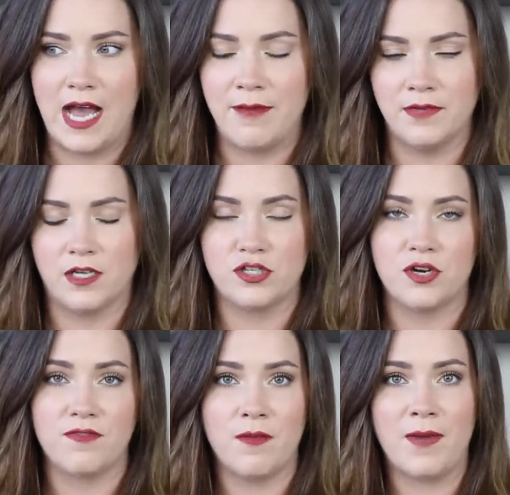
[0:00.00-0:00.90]
I'm not
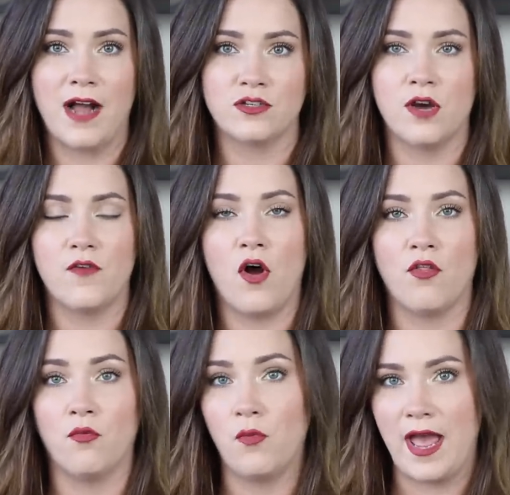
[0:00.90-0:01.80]
sure if they backed off
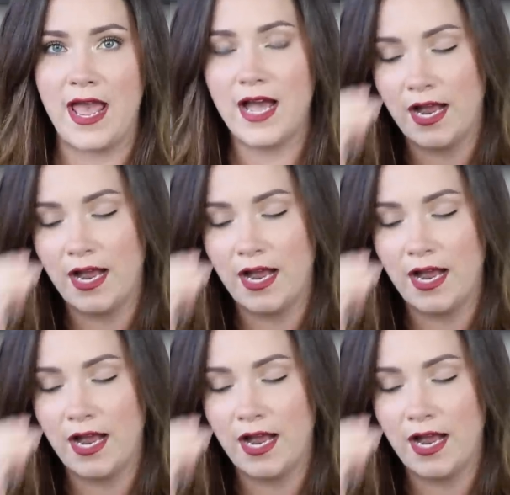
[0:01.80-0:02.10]
all the way.